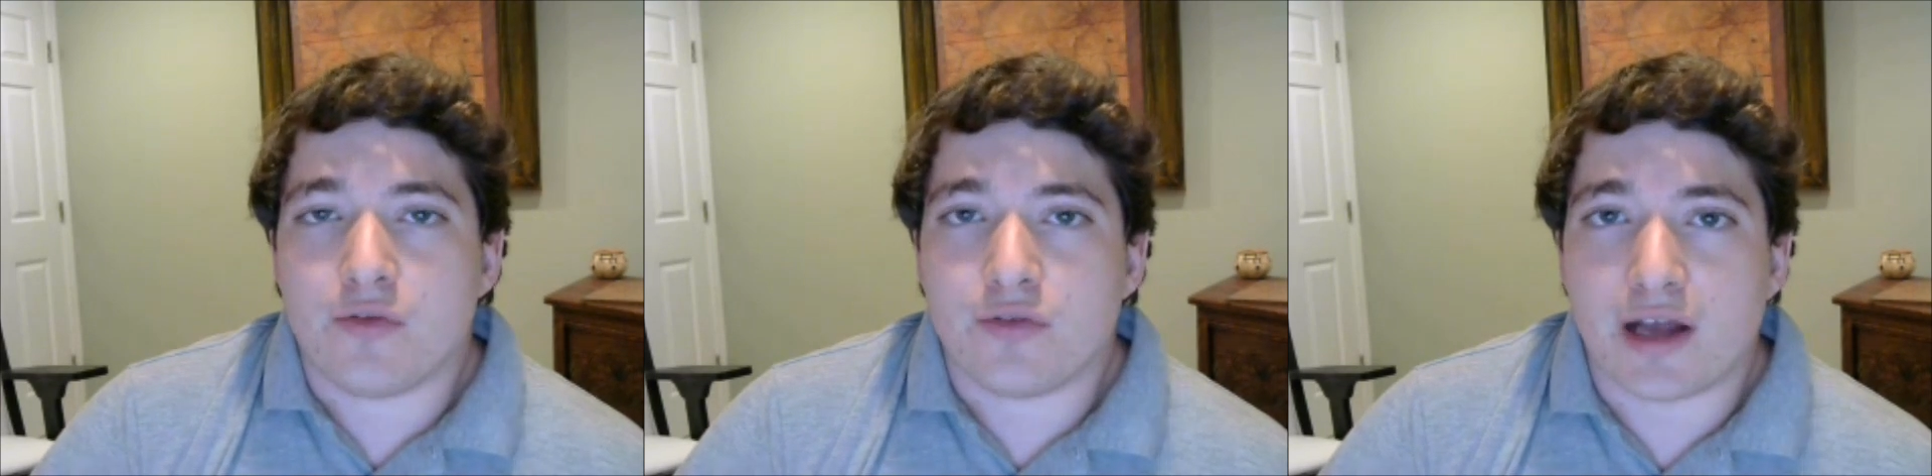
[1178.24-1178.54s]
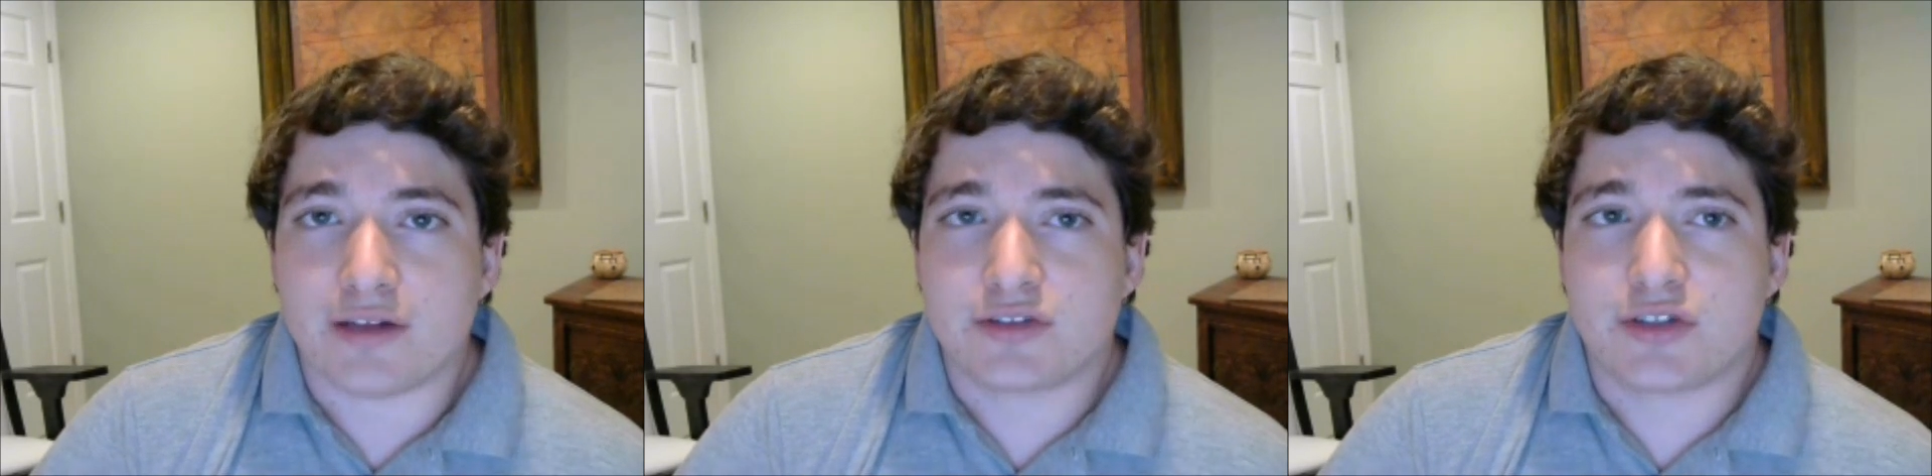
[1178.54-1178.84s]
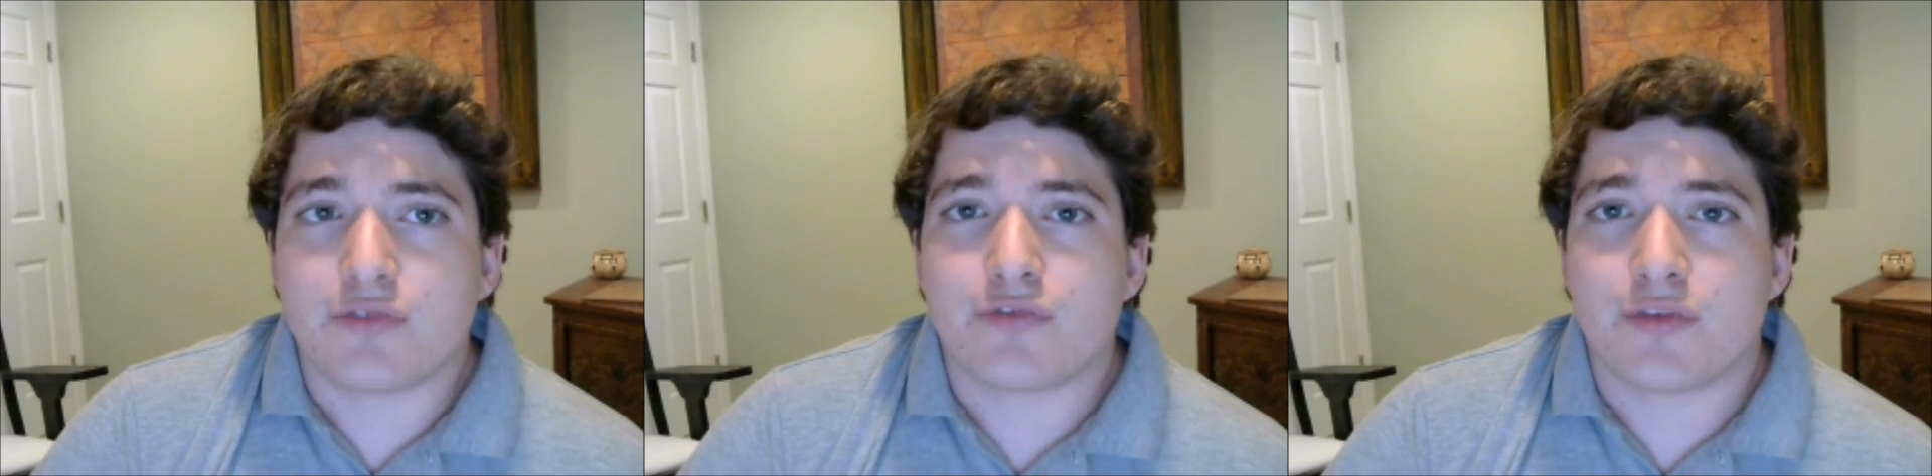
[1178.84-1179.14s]
that's
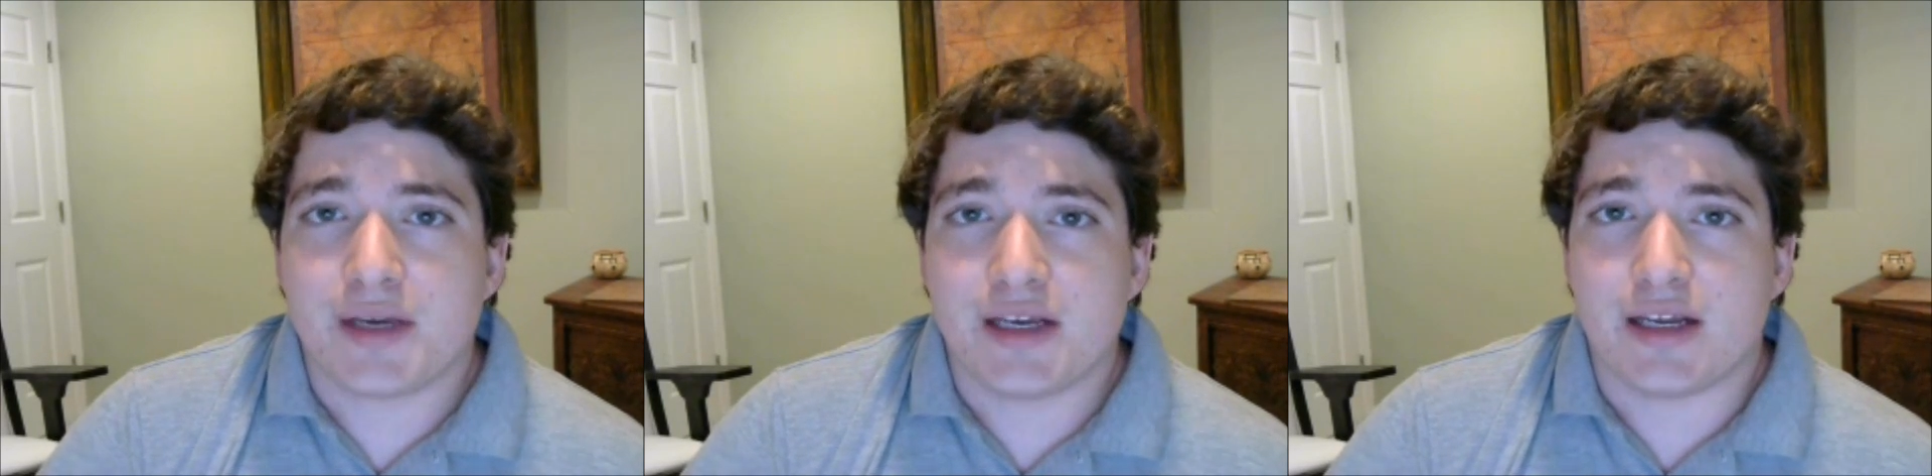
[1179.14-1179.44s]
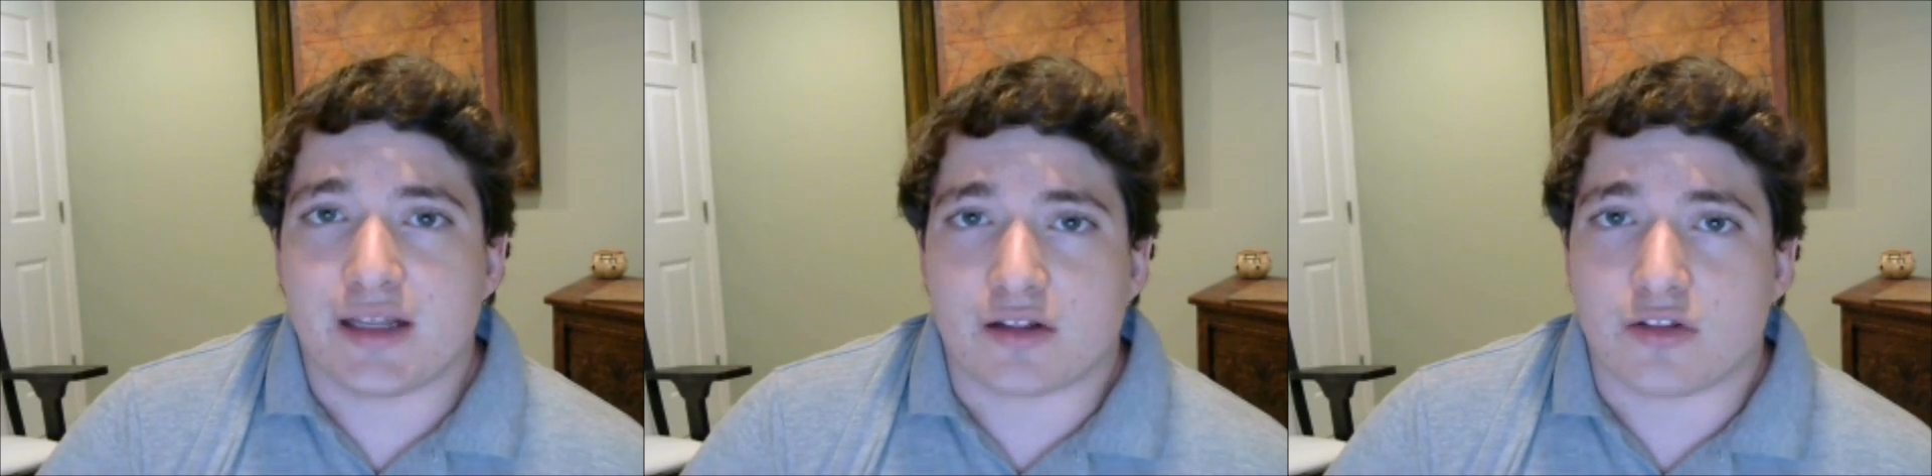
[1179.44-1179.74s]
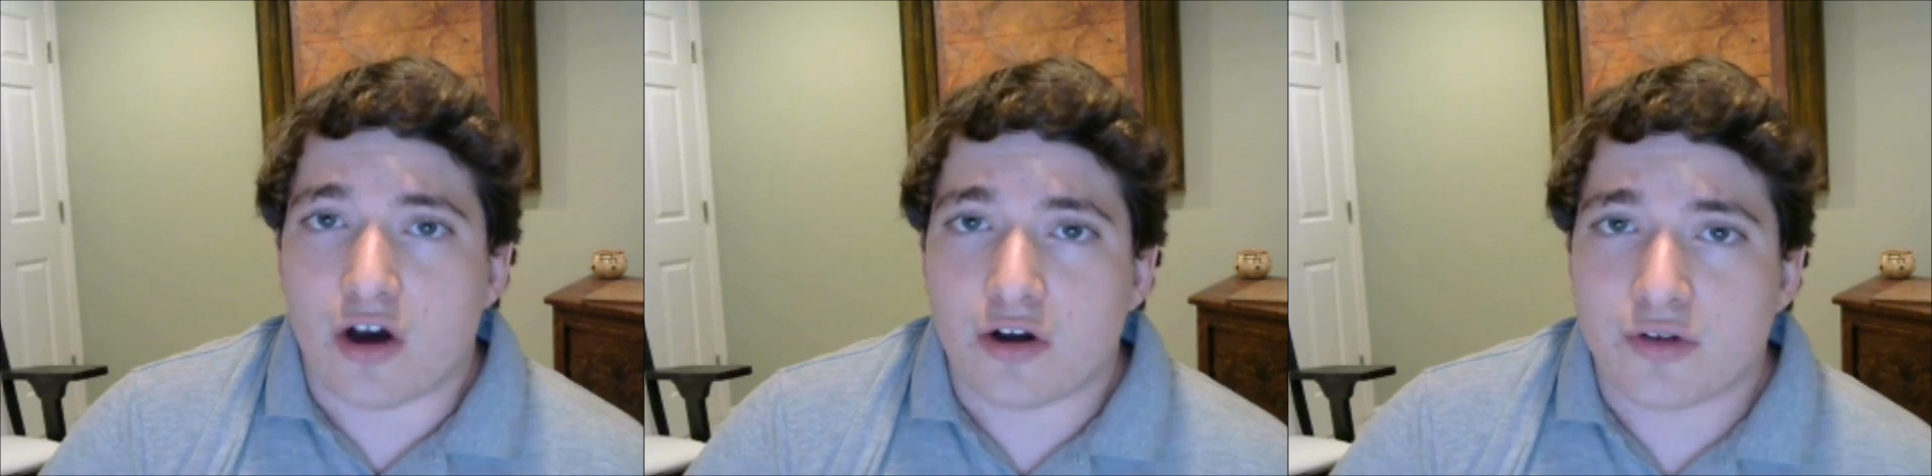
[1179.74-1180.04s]
good for me in the
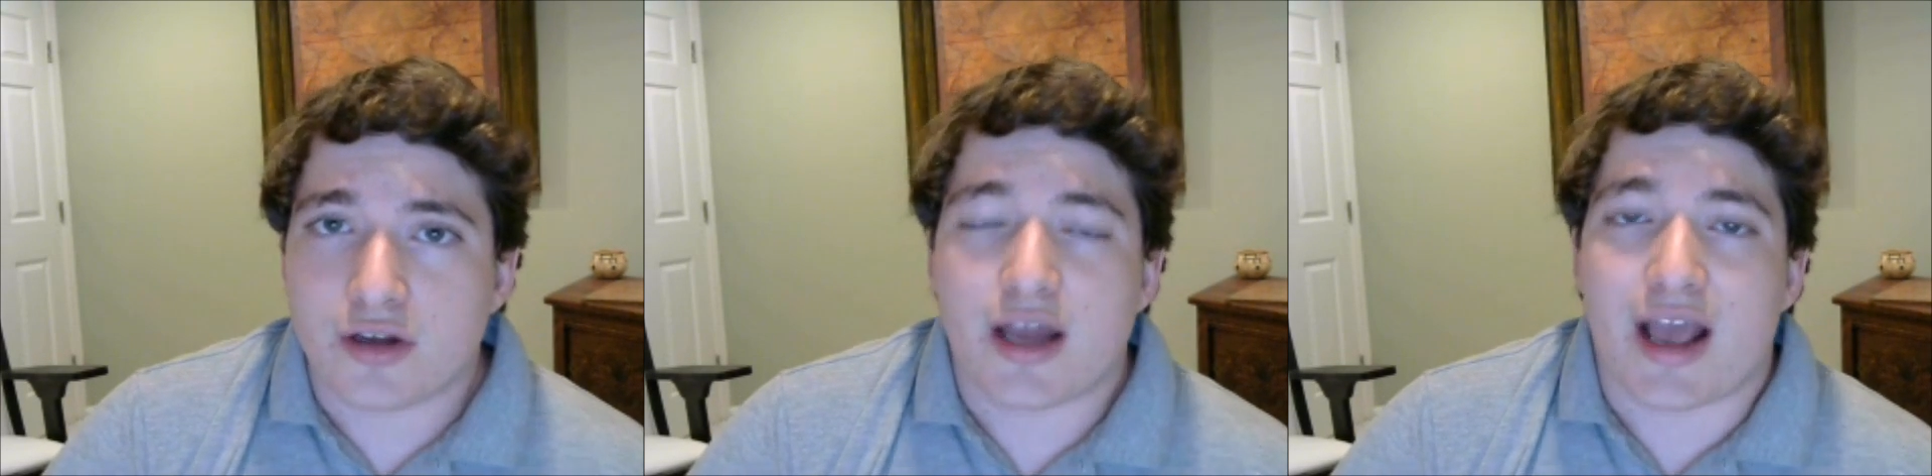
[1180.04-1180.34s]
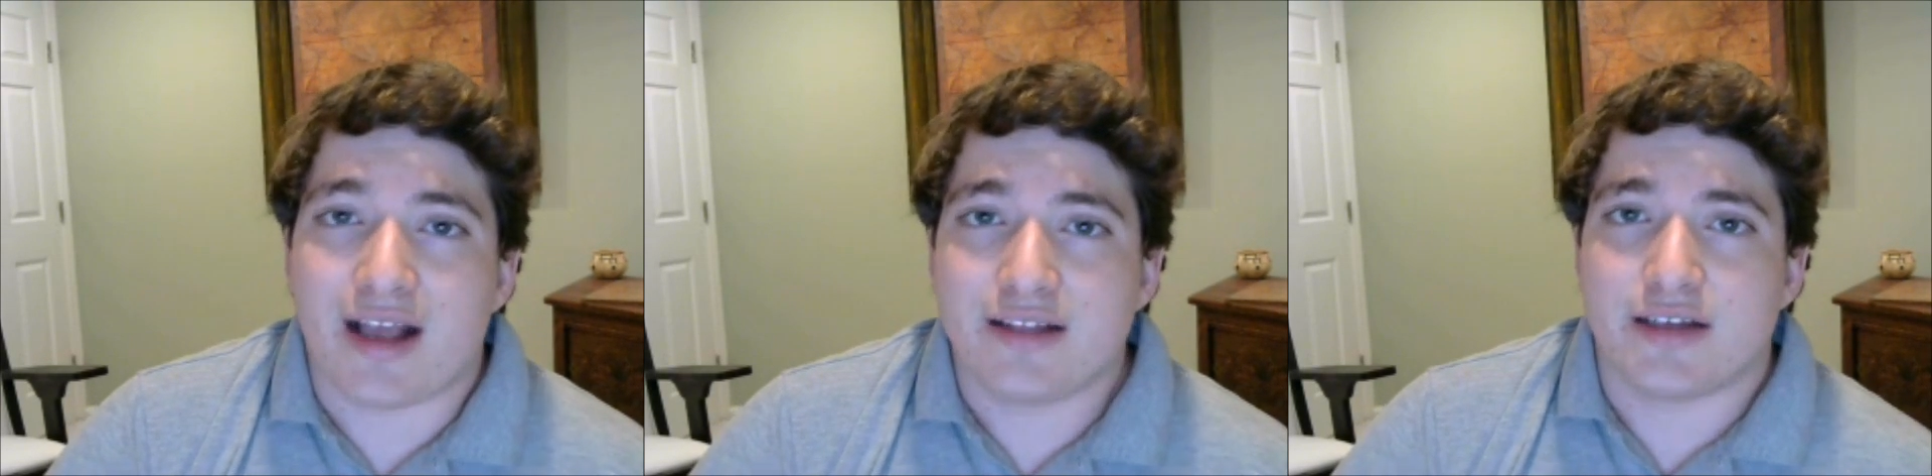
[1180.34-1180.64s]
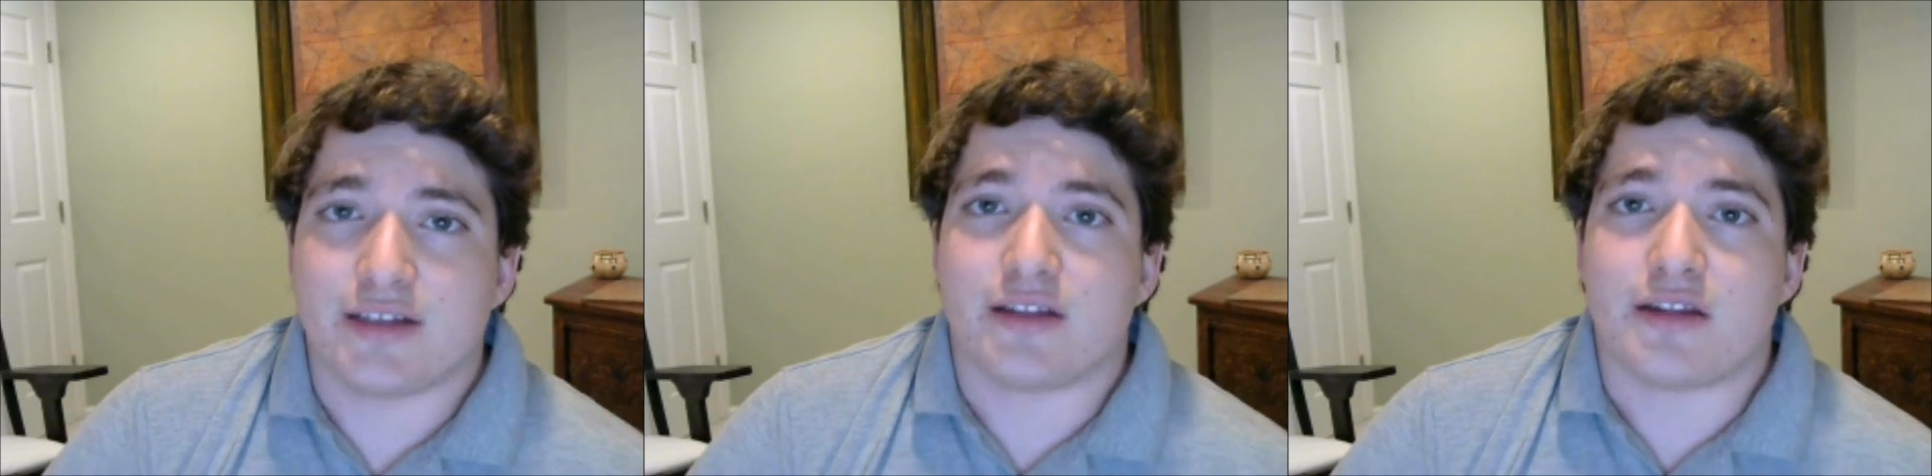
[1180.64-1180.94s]
long run and
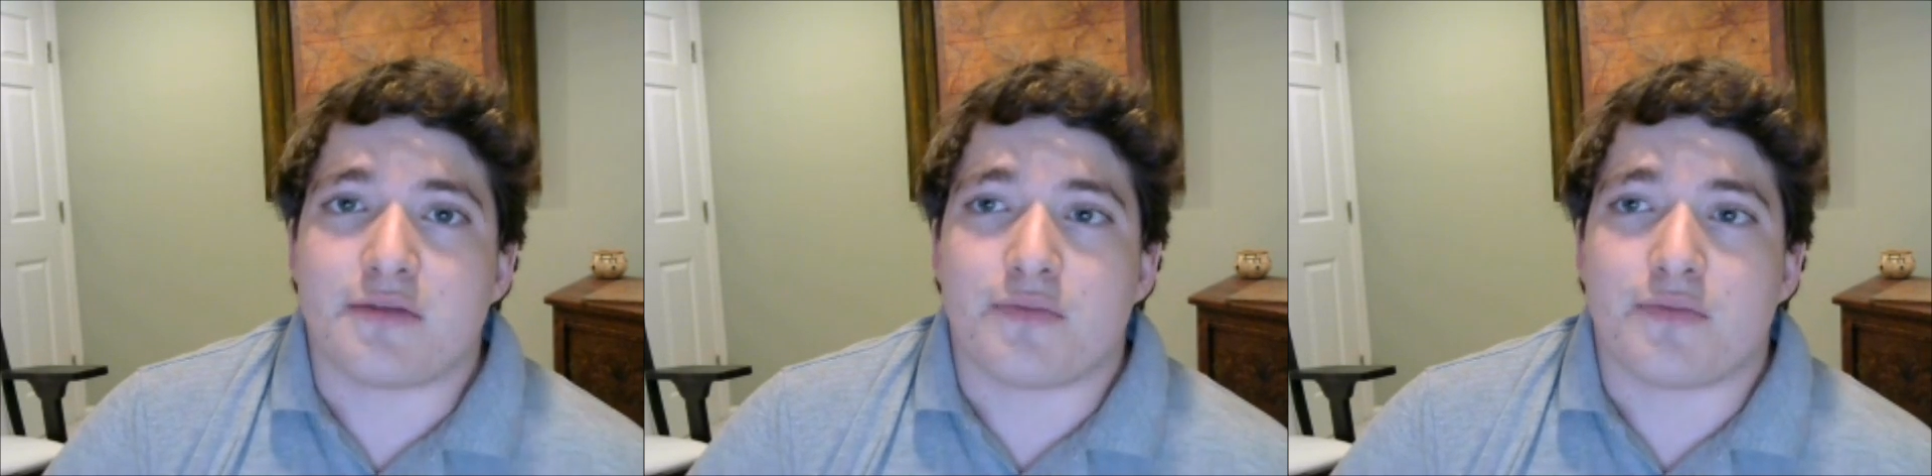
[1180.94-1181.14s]
in